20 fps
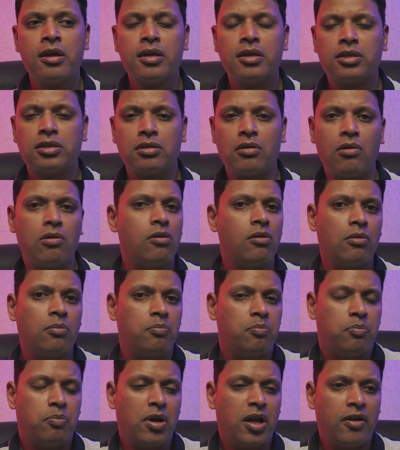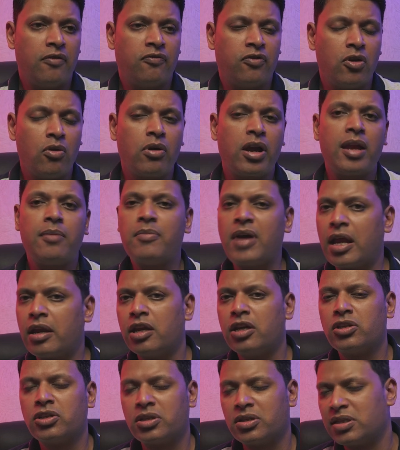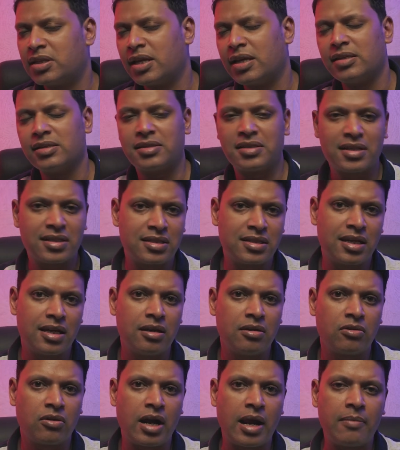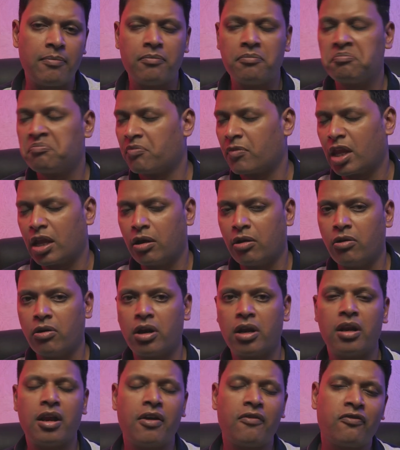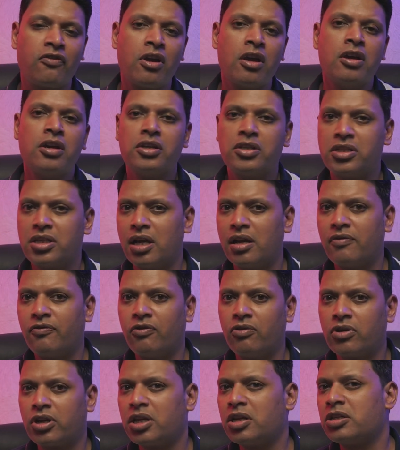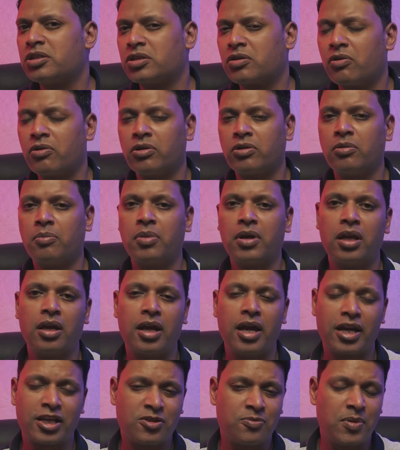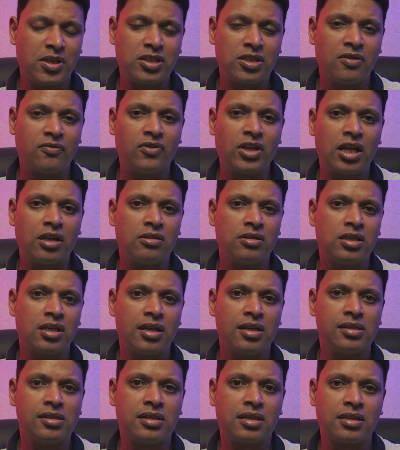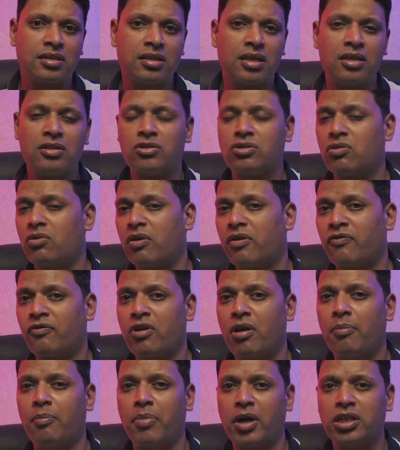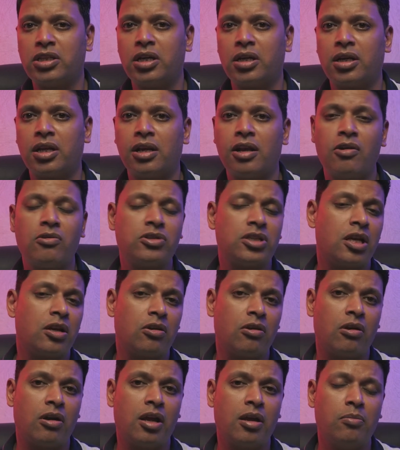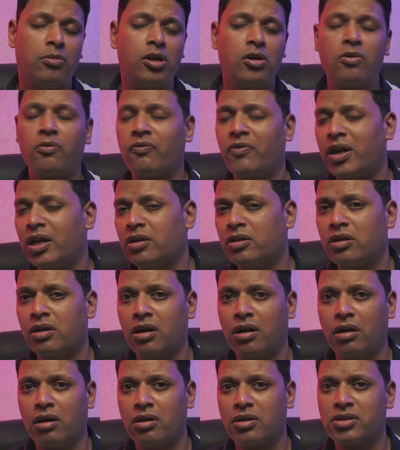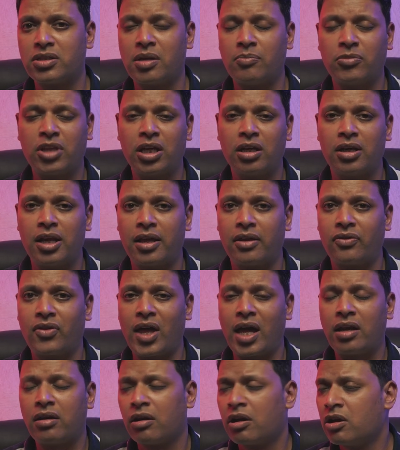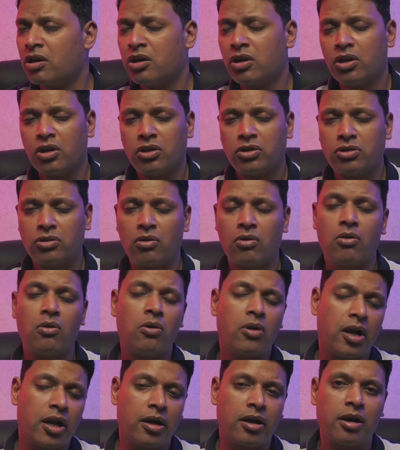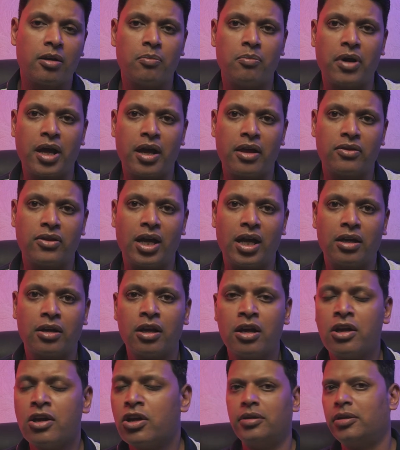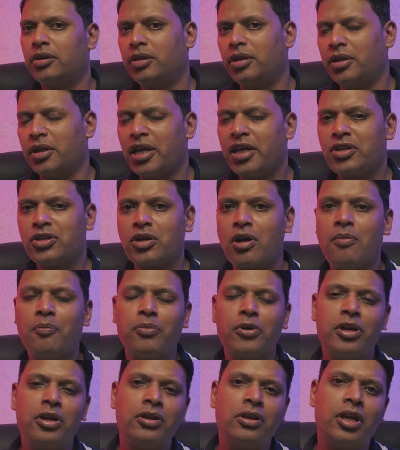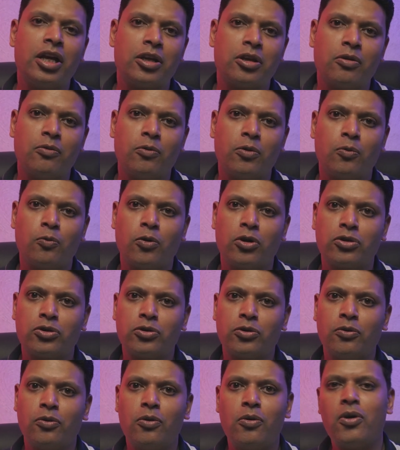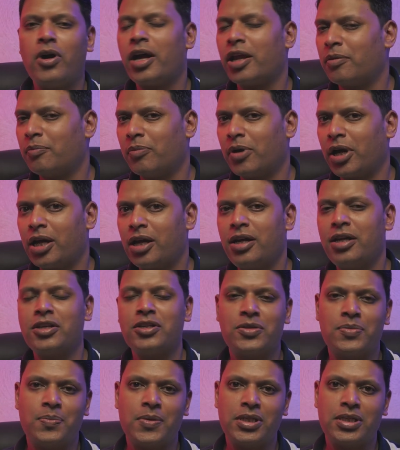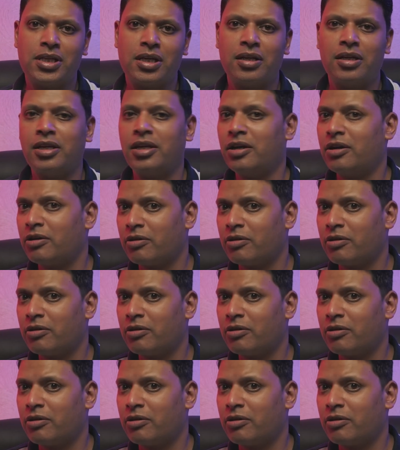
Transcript: So if you can manage a CL16 RAM, good enough. CL14 is going to be expensive than a CL16. So if your budget allows and you're able to find something like that, So go ahead and buy that. The next component that you would want to go and buy is basically a